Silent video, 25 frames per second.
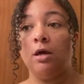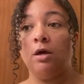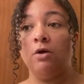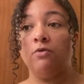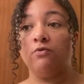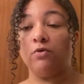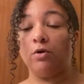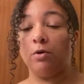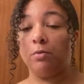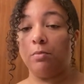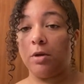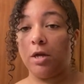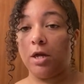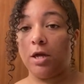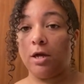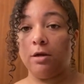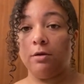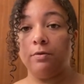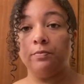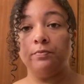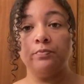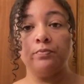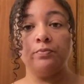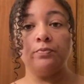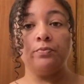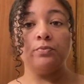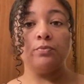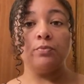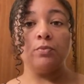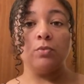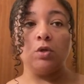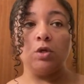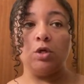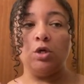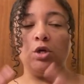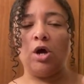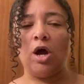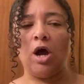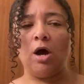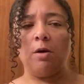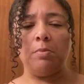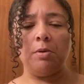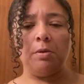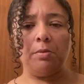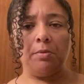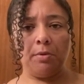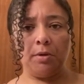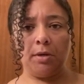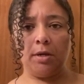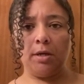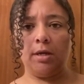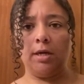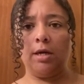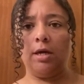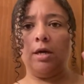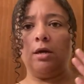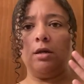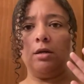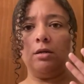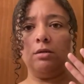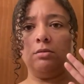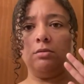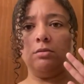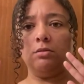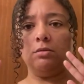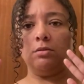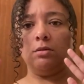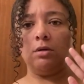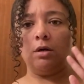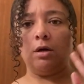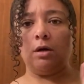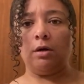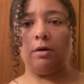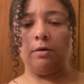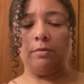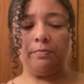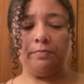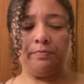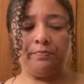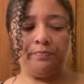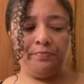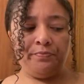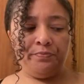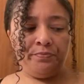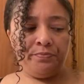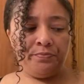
for me, you know how people can get um,